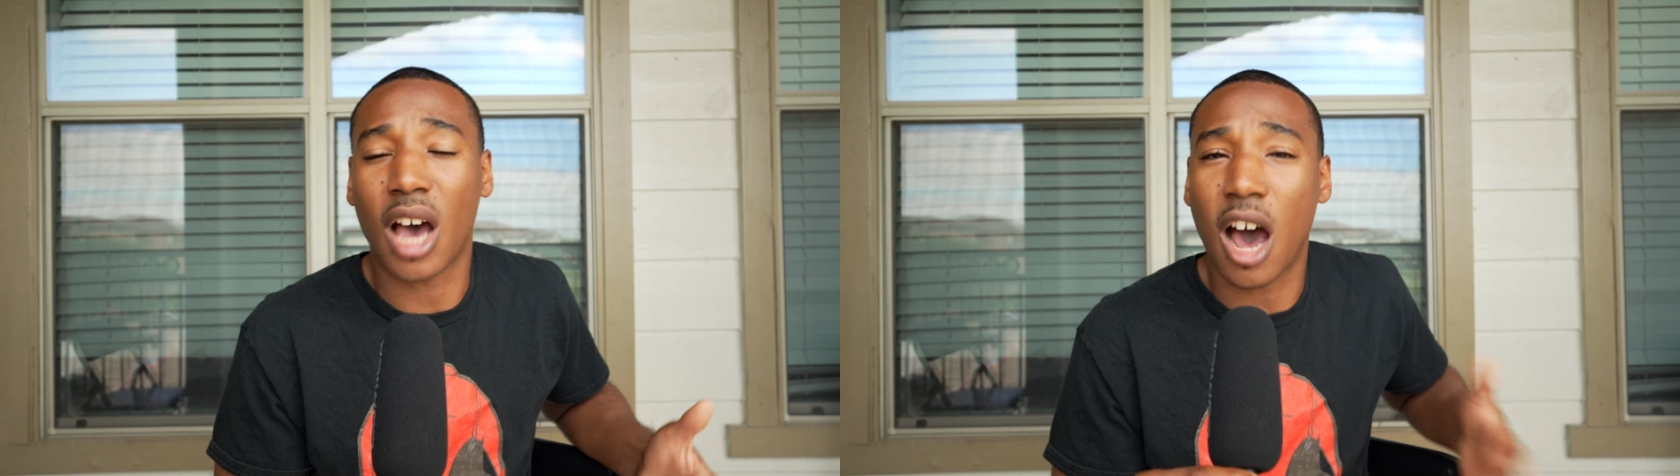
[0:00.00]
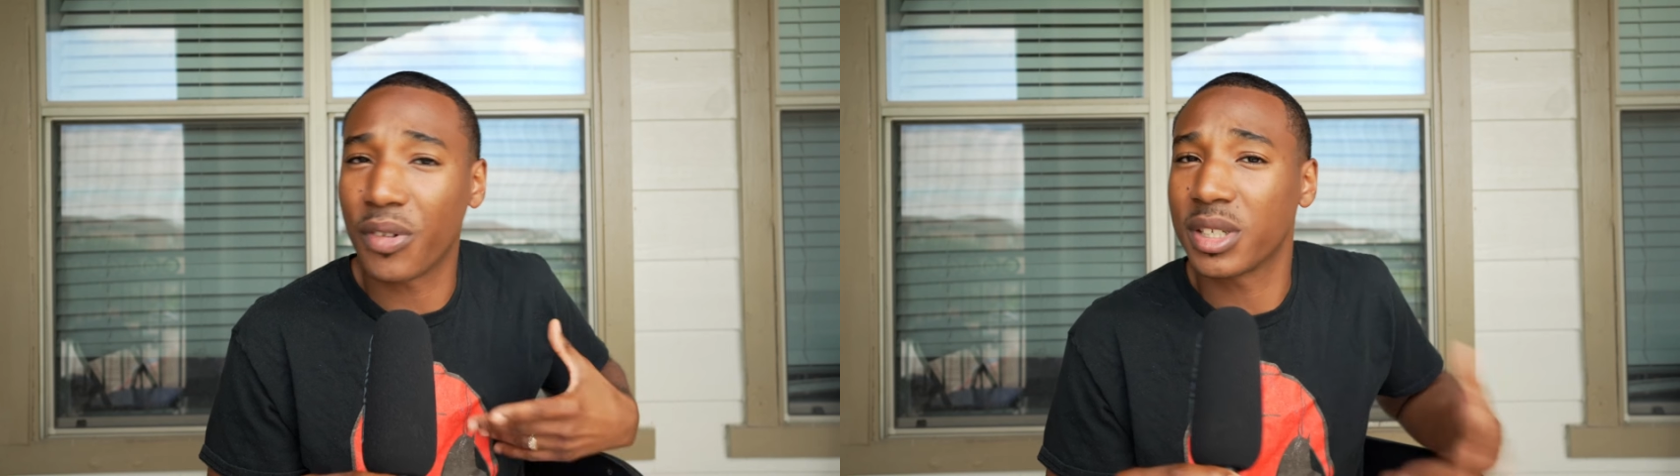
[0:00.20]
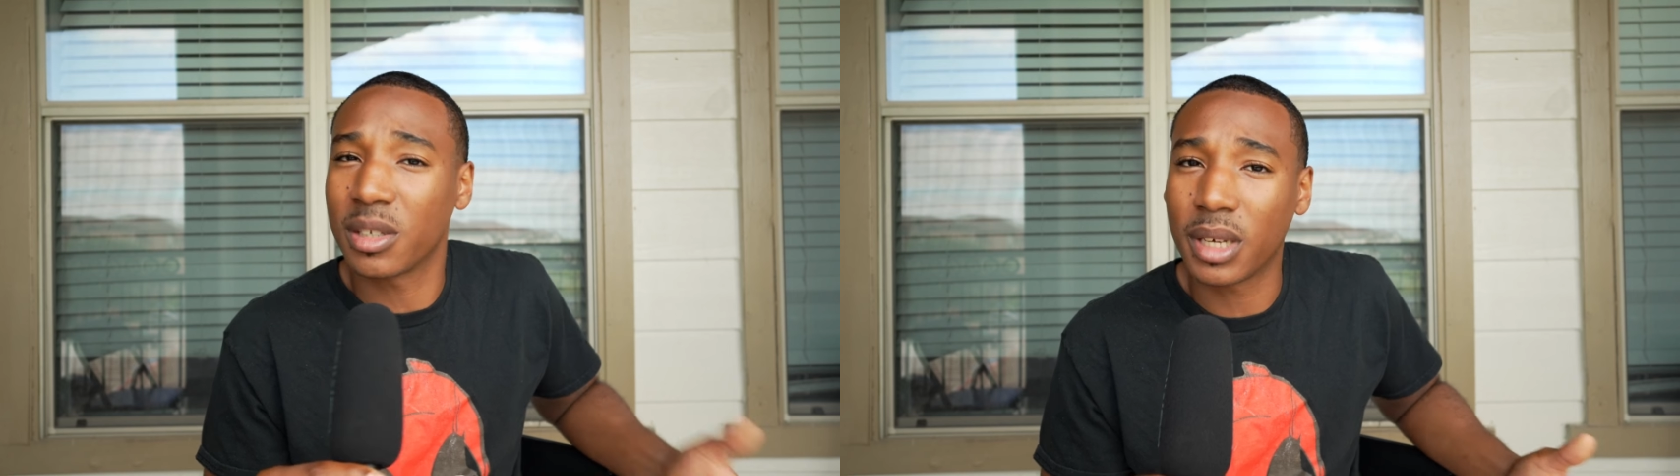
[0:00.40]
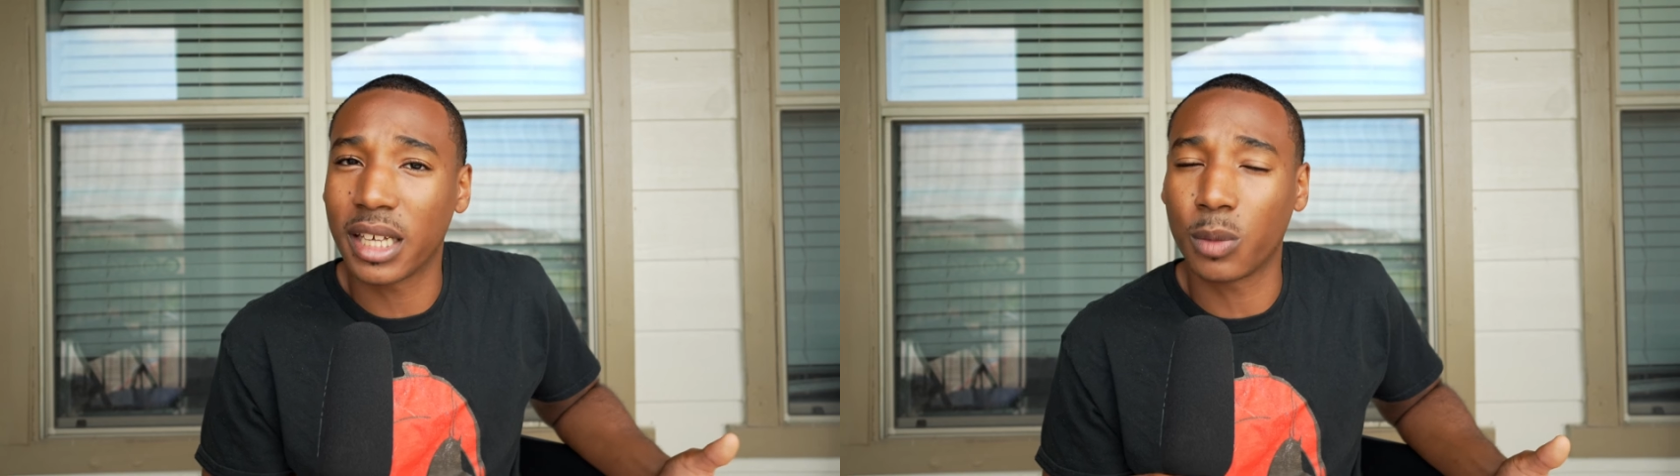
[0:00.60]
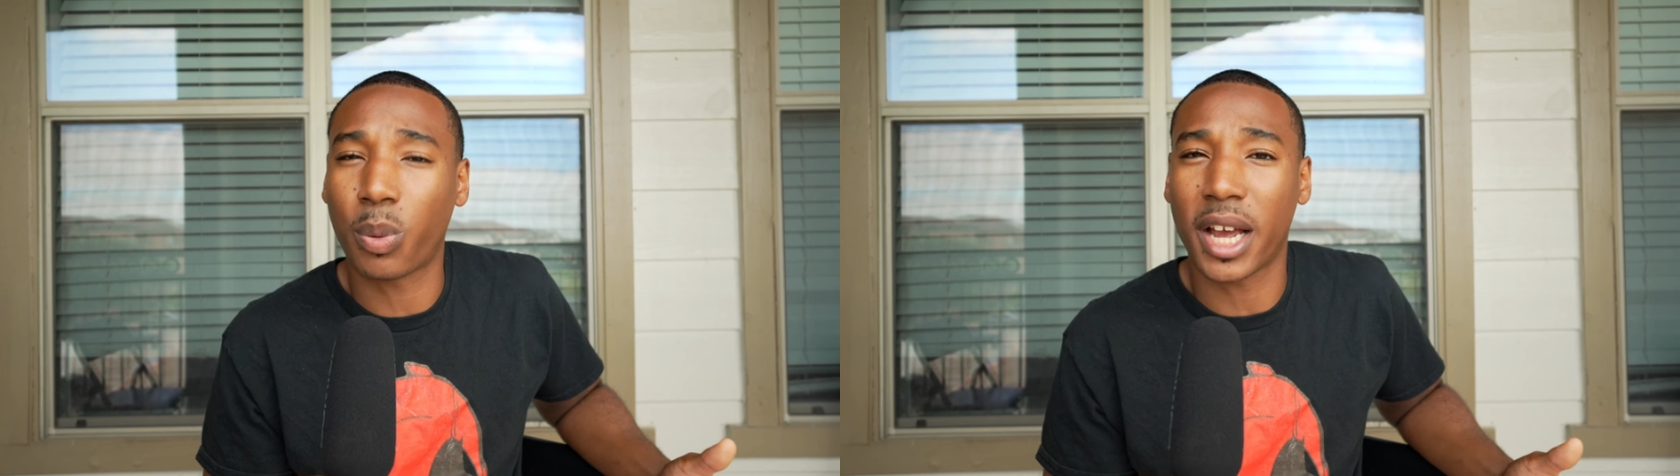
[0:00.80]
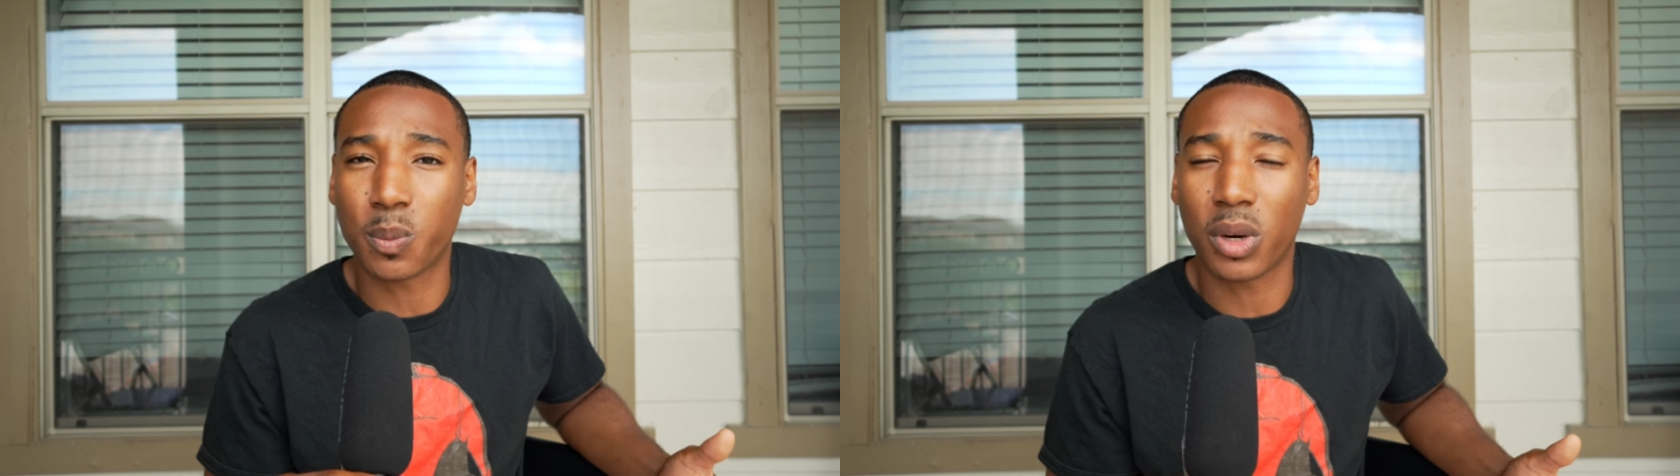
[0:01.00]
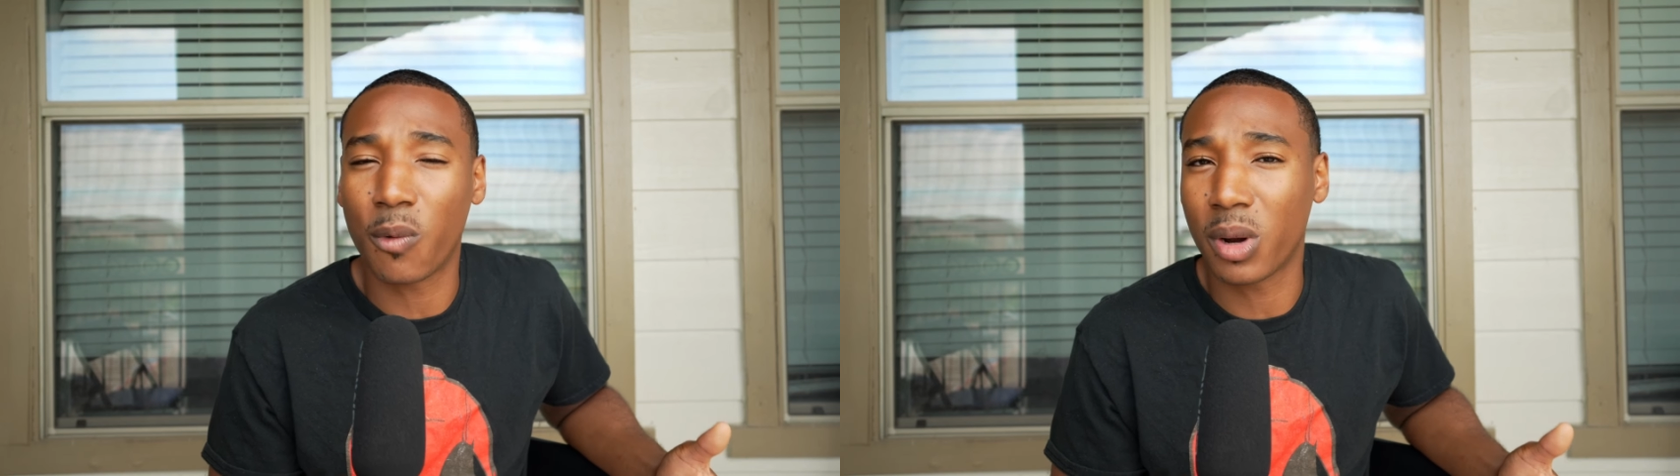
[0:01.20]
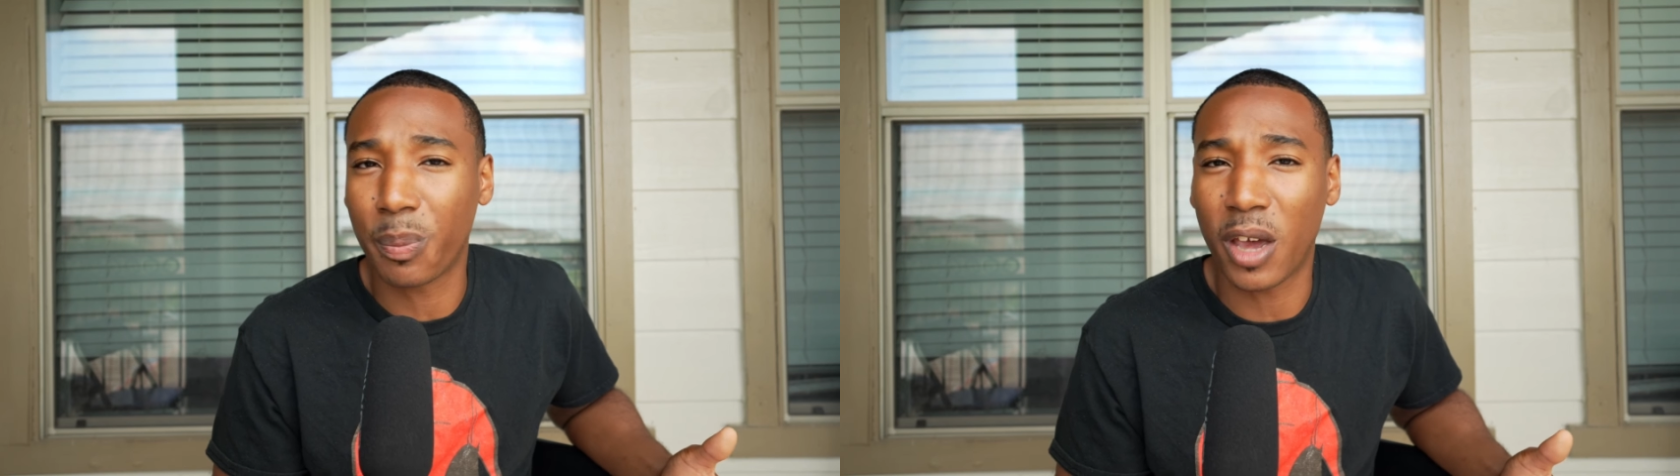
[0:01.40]
offered to me at the price point I
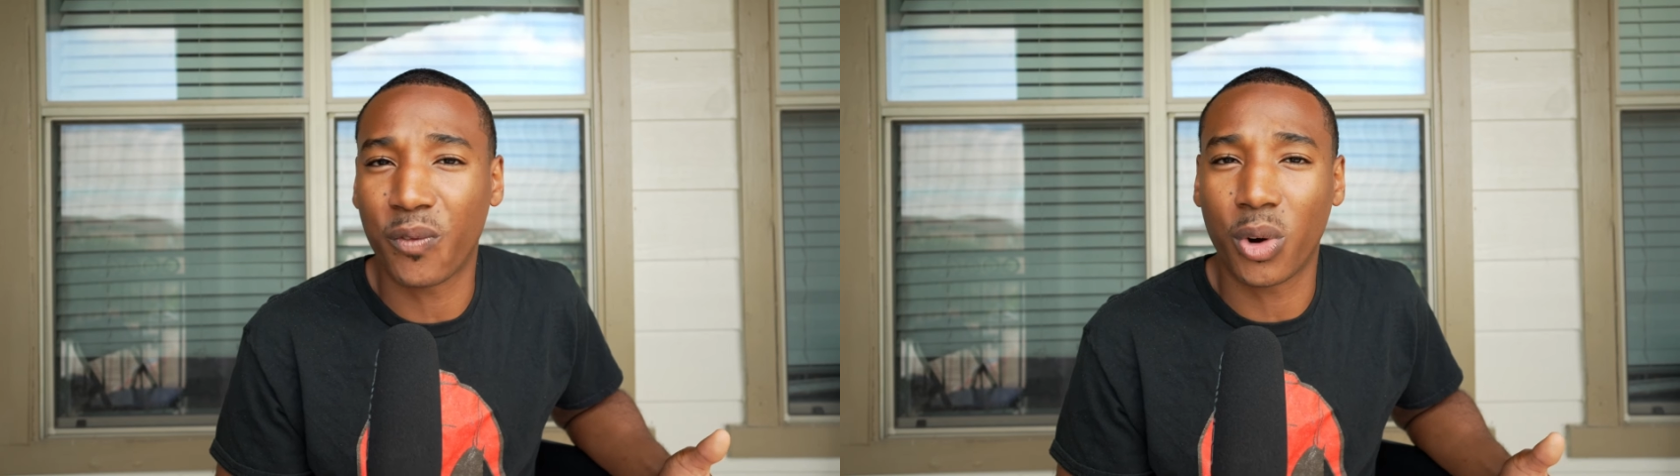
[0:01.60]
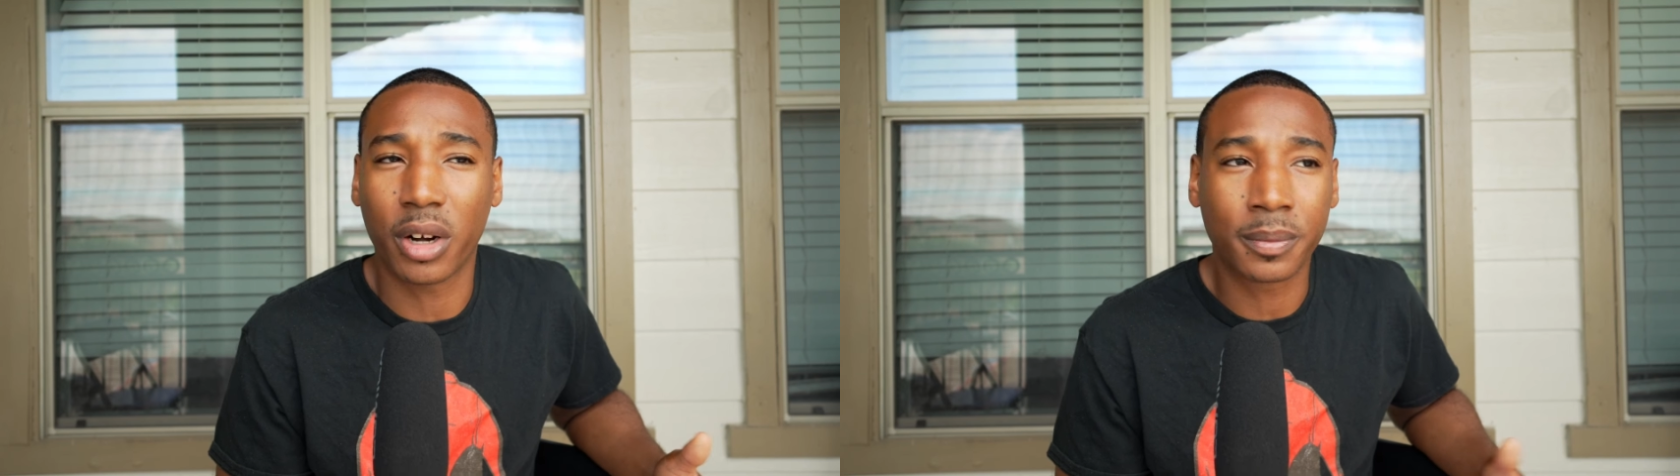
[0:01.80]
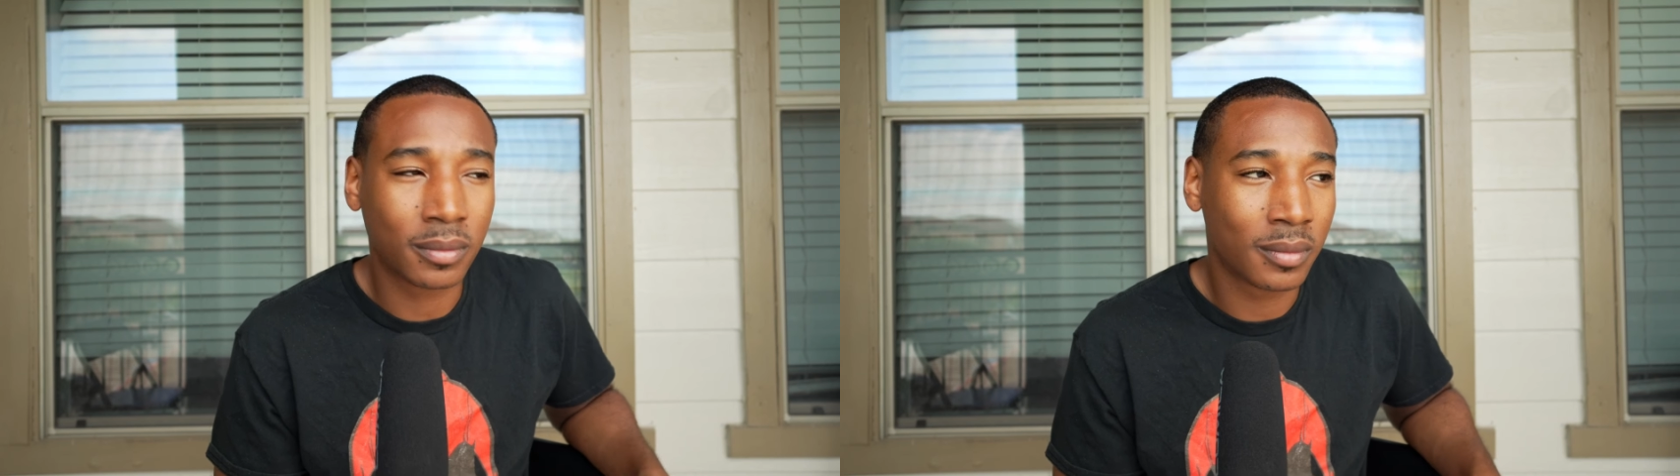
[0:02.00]
want to pay for.